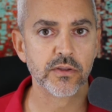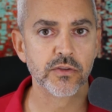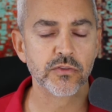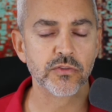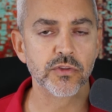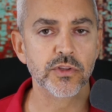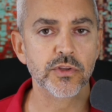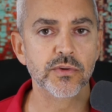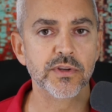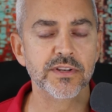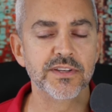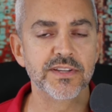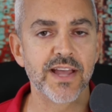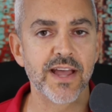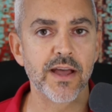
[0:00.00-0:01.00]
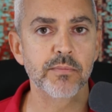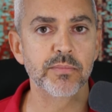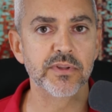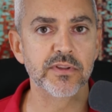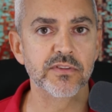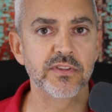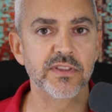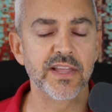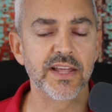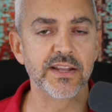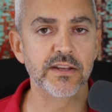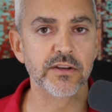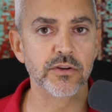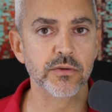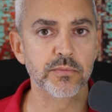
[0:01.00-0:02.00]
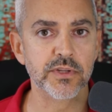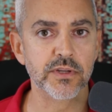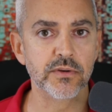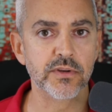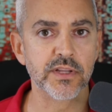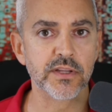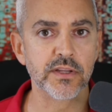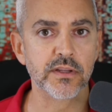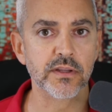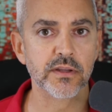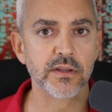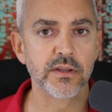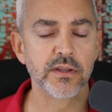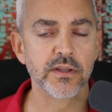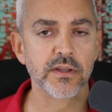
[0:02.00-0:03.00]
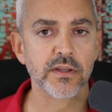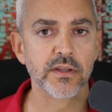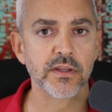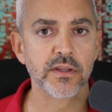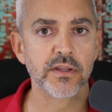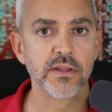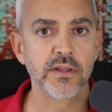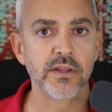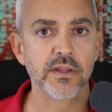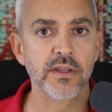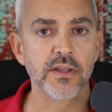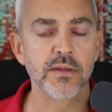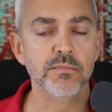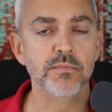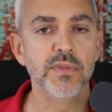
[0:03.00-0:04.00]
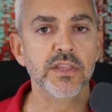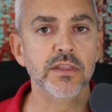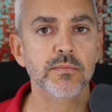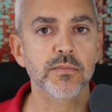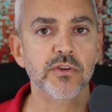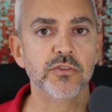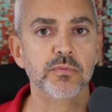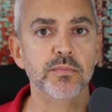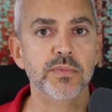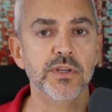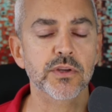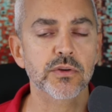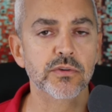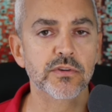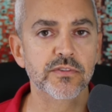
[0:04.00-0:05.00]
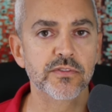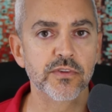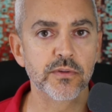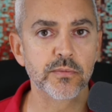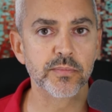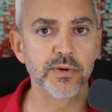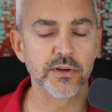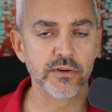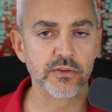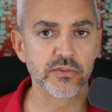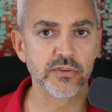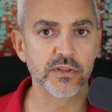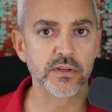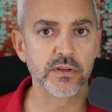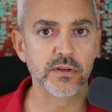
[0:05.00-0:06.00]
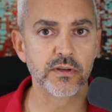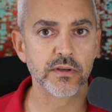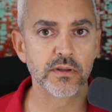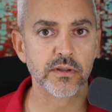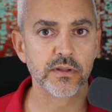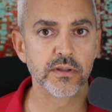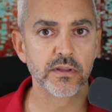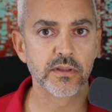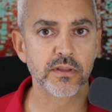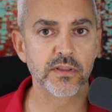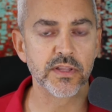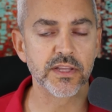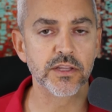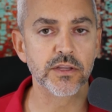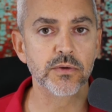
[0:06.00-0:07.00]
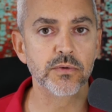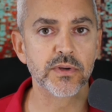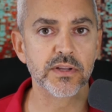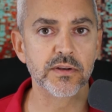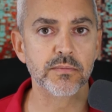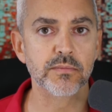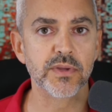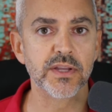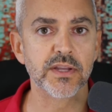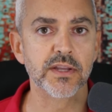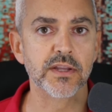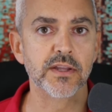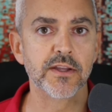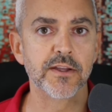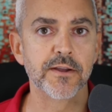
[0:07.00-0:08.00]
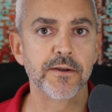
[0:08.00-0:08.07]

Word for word: so that you can tap into that inner beauty and be the most beautiful person that you can be,